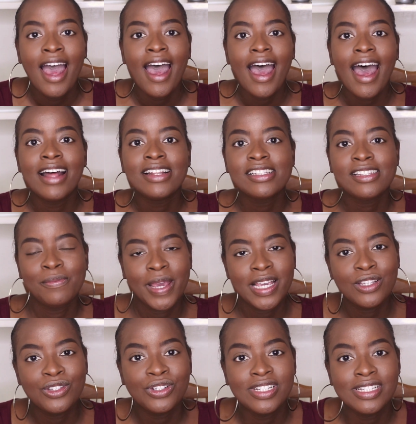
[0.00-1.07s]
and to make
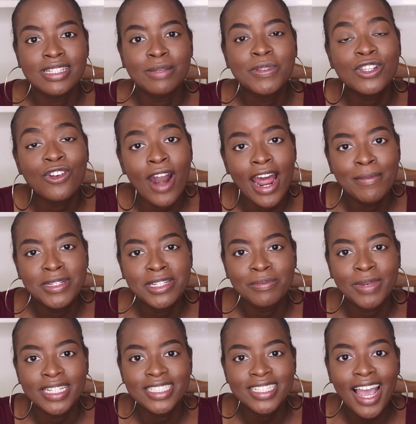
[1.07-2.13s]
sure to subscribe to
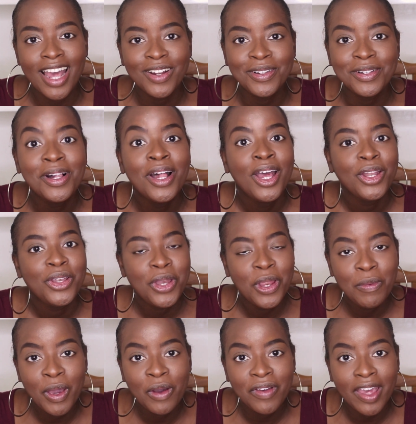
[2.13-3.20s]
my channel.
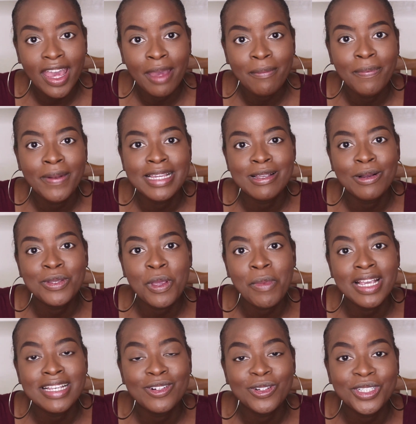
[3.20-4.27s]
Newbie over here, please also
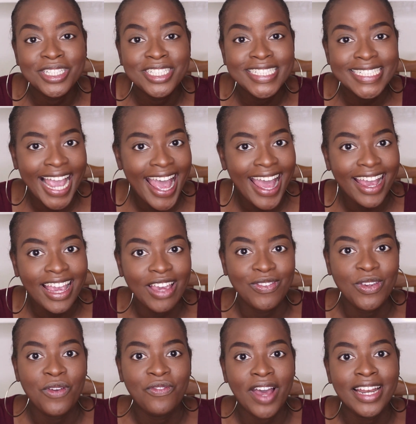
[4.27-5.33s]
make sure to share
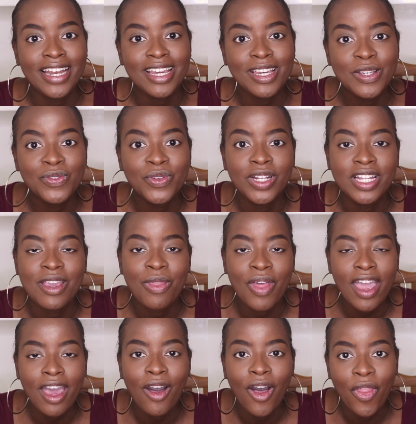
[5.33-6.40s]
if you find it useful and you
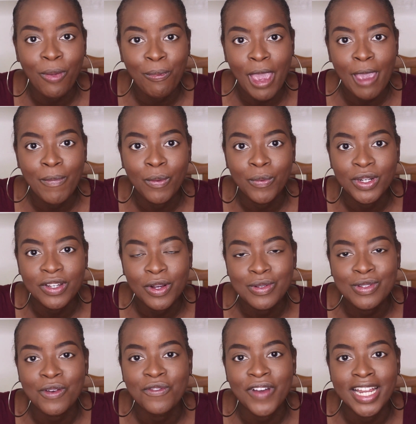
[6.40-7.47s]
think other people would
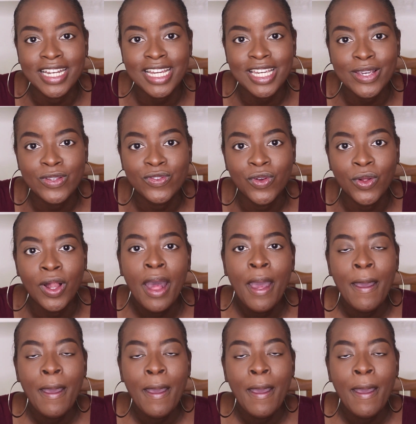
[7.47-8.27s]
also find it useful.